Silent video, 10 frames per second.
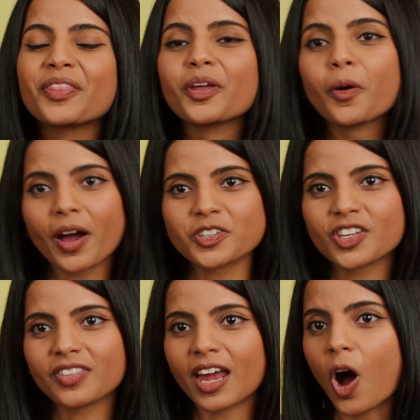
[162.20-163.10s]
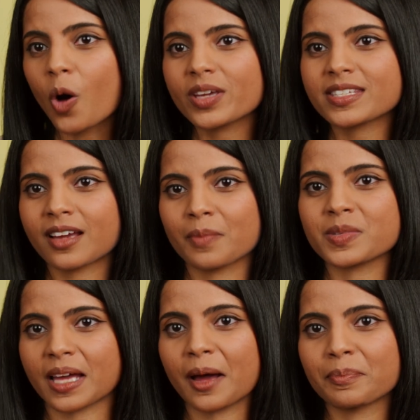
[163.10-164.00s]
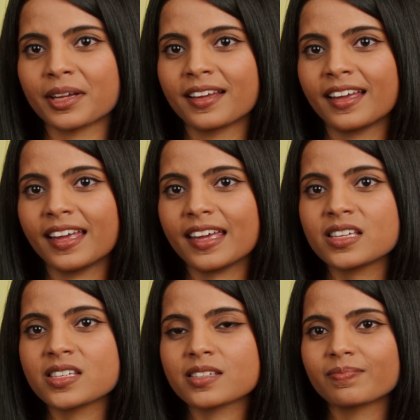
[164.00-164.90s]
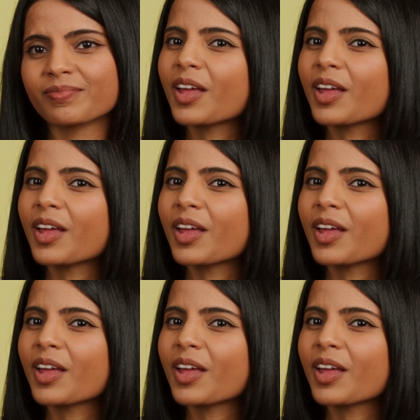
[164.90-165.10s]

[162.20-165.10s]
The question that always comes up is